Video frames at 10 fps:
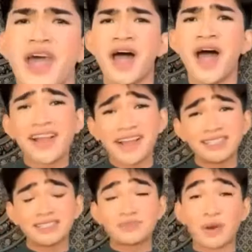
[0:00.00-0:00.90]
Hi guys,
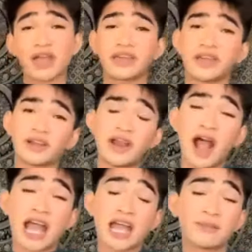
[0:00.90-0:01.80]
it's Brett here.
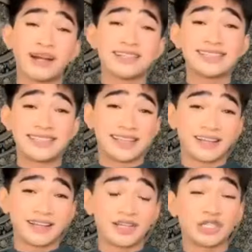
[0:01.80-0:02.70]
I'm a
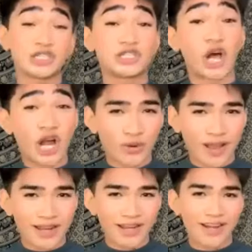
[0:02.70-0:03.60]
singer, a
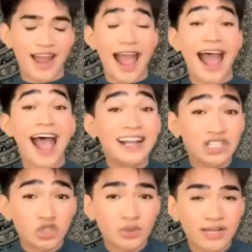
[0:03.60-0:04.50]
songwriter,
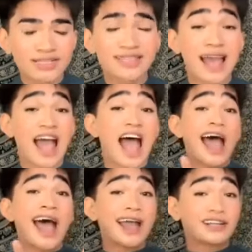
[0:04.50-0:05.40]
actress,
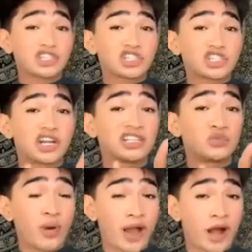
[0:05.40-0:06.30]
actor as
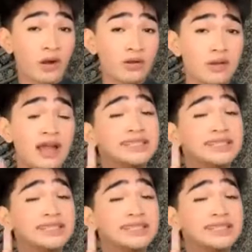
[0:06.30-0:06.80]
well.